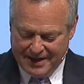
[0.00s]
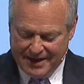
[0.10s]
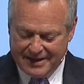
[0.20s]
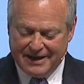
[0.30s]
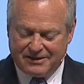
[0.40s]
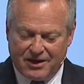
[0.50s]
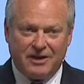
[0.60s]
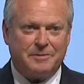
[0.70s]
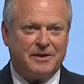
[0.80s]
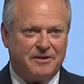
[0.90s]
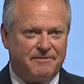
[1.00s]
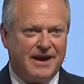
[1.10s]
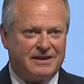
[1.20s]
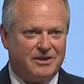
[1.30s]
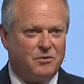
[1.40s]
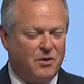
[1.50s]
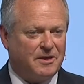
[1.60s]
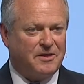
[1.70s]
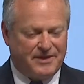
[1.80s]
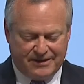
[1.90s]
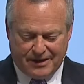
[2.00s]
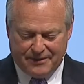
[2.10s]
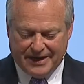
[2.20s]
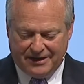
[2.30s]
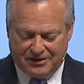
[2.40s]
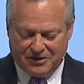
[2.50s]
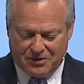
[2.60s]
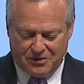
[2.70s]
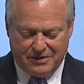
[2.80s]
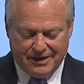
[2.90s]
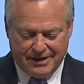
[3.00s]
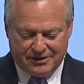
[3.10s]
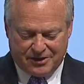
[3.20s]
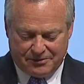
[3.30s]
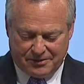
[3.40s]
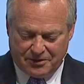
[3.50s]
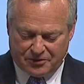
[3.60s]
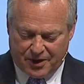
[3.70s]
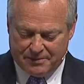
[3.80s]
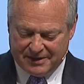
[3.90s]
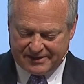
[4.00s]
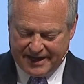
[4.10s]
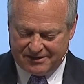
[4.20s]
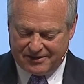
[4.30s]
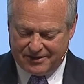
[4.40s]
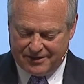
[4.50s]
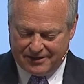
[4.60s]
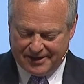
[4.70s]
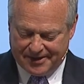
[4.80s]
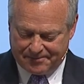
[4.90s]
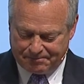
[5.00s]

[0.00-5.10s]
And they talked about the fact that one of the things that we need to do in terms of the treatment is catch it early.